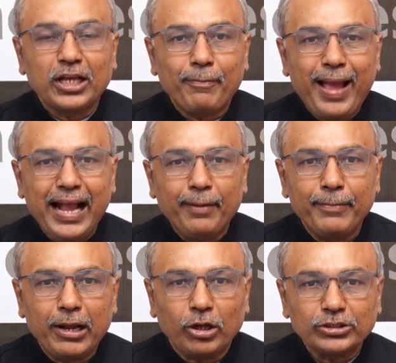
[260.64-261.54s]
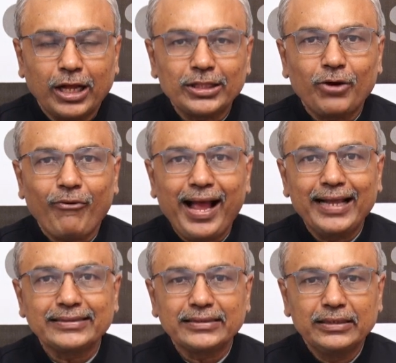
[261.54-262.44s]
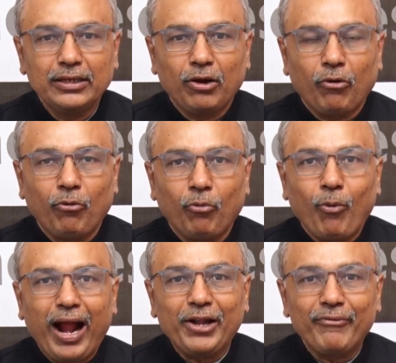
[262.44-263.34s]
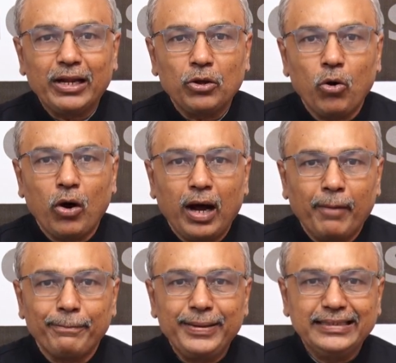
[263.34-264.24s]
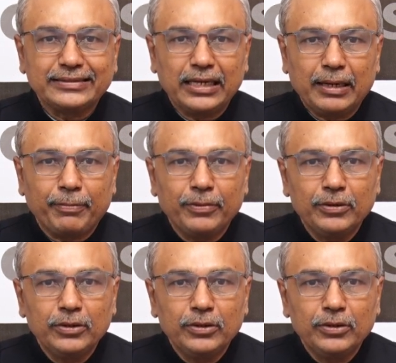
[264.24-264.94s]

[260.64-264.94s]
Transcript: back, because otherwise white will go a piece up.